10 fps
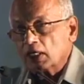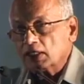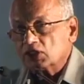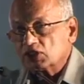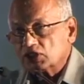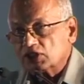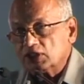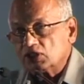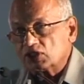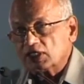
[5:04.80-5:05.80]
in the
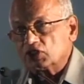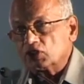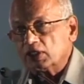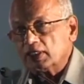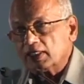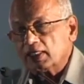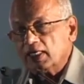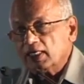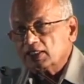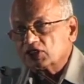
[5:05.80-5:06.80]
16th century,
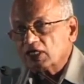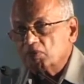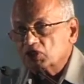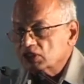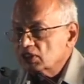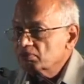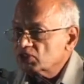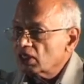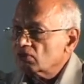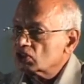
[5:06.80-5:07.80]
establishing
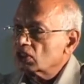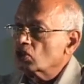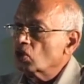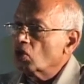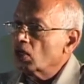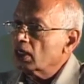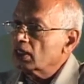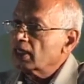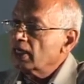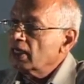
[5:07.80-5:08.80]
themselves in
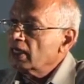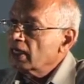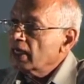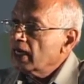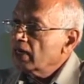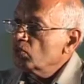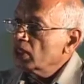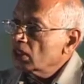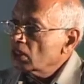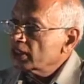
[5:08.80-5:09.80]
Goa, and
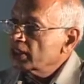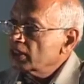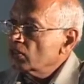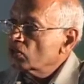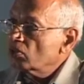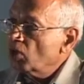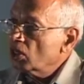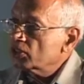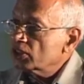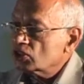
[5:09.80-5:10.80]
we are not getting into the
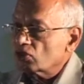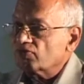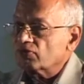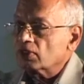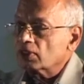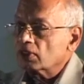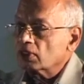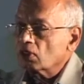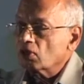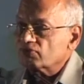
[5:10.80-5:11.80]
politics of
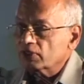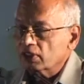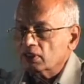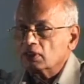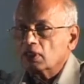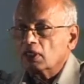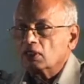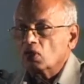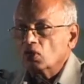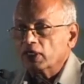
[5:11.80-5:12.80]
the
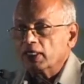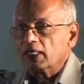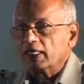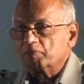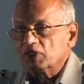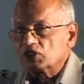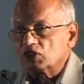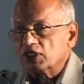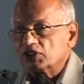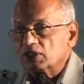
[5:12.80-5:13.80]
colonial
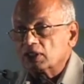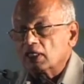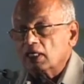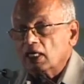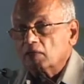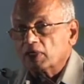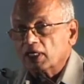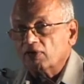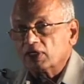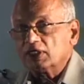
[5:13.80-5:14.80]
administration,
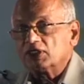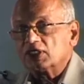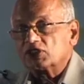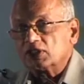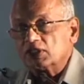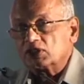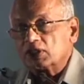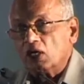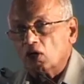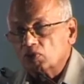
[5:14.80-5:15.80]
but our interest
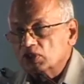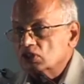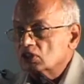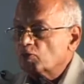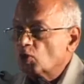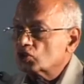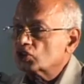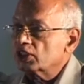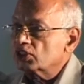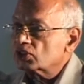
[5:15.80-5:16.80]
is, along with this
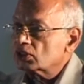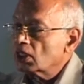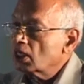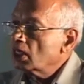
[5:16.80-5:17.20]
Portuguese